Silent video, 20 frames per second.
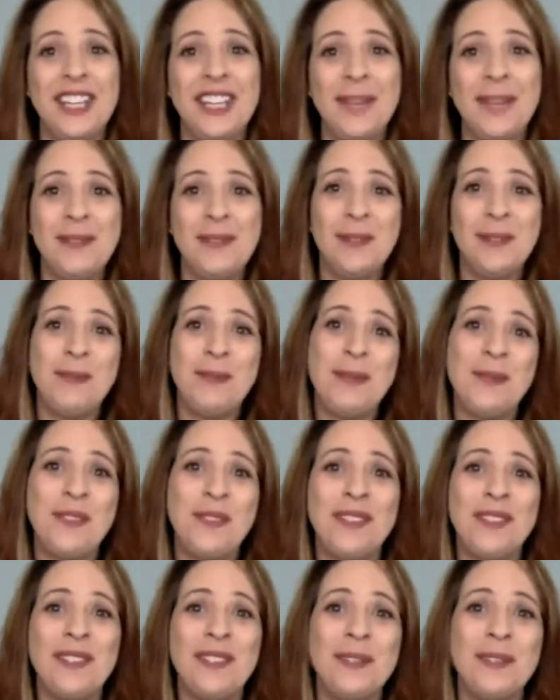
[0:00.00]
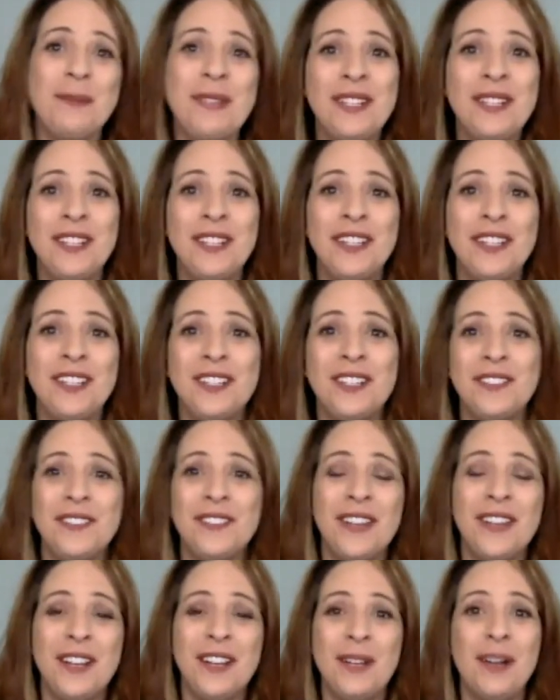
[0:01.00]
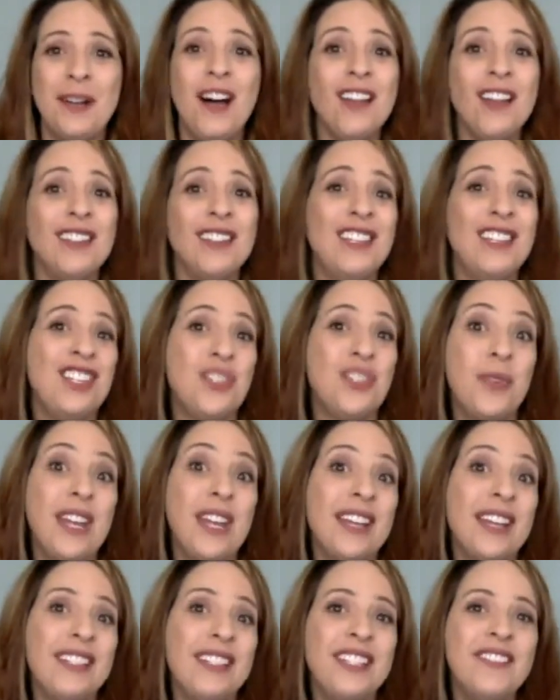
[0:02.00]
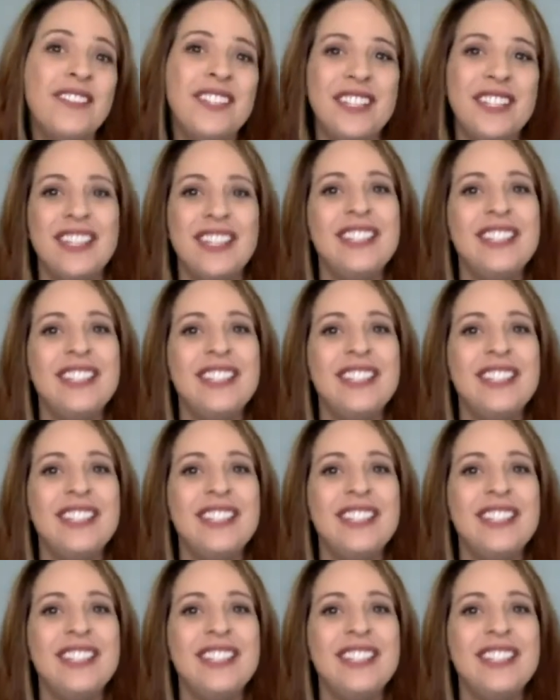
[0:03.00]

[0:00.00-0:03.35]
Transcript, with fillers: came to me with a little bit of on-leash reactivity.